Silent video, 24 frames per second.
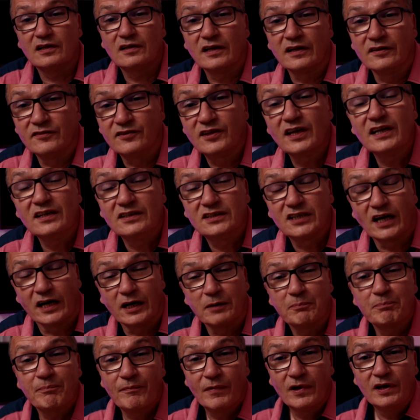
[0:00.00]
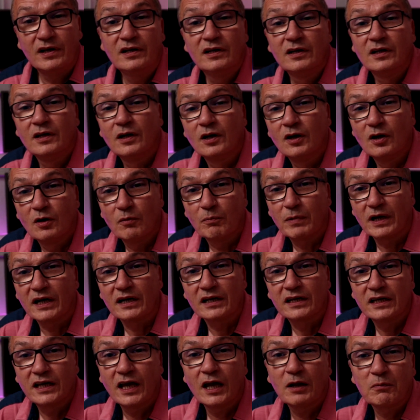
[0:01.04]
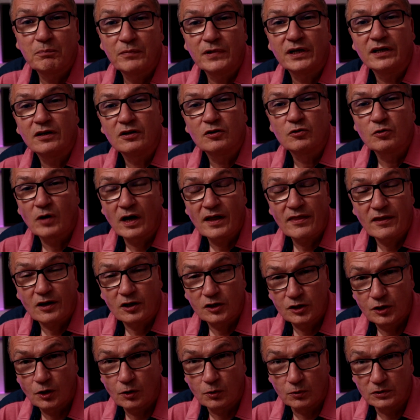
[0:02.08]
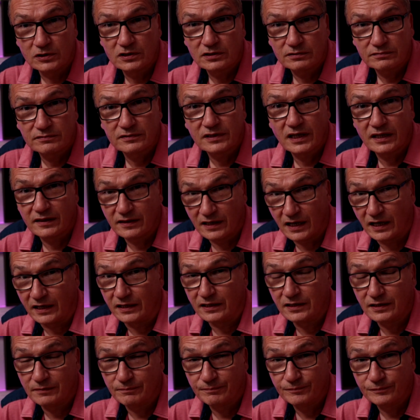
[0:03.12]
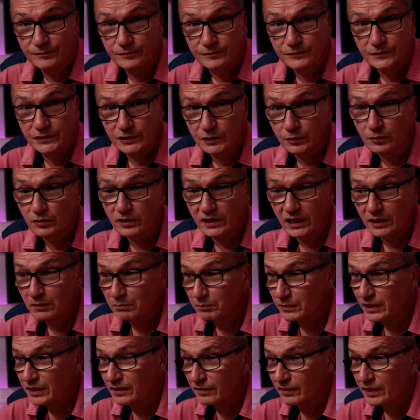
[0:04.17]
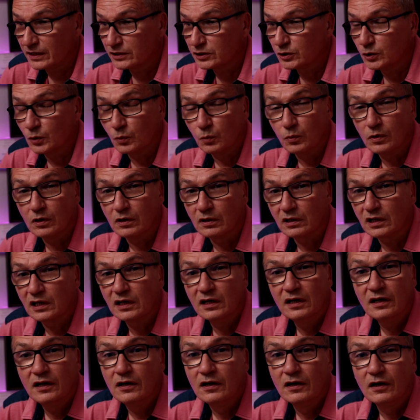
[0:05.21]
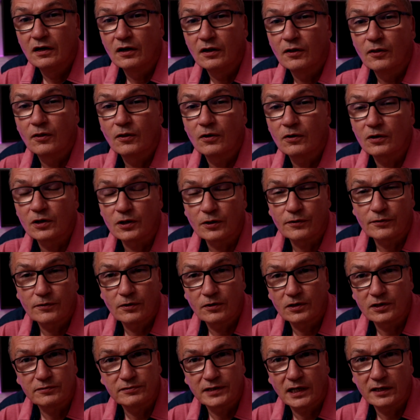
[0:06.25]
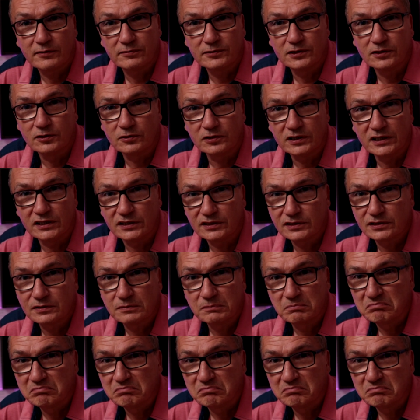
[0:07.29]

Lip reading: at daytime, but it can be rather cold at night. So it can be that you walk 30, 35 degrees,